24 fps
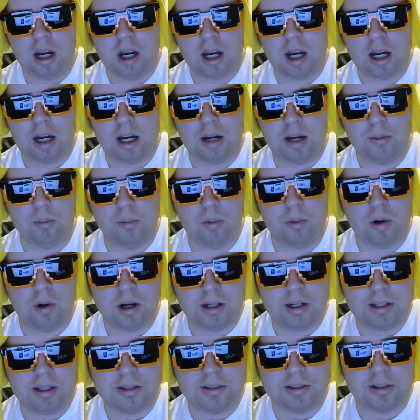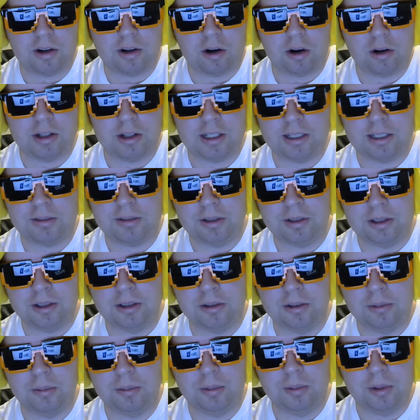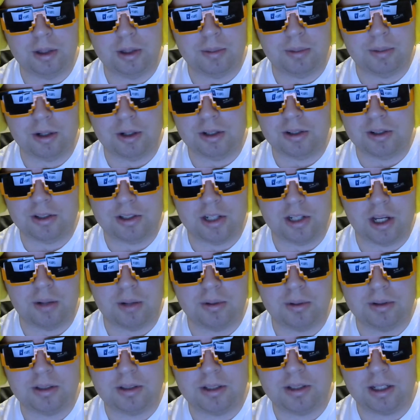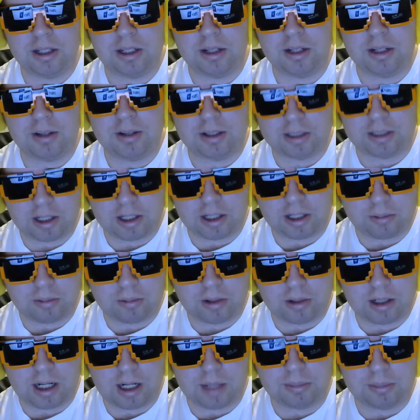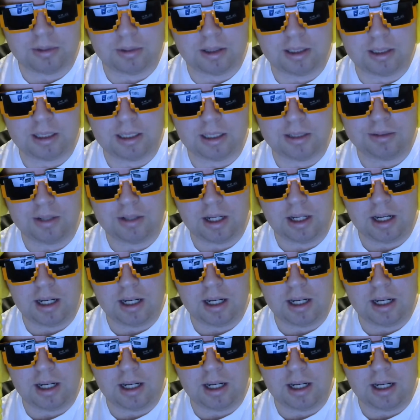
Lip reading: One is an Arctic field with a bunch of snow and stuff, and the other one, I believe,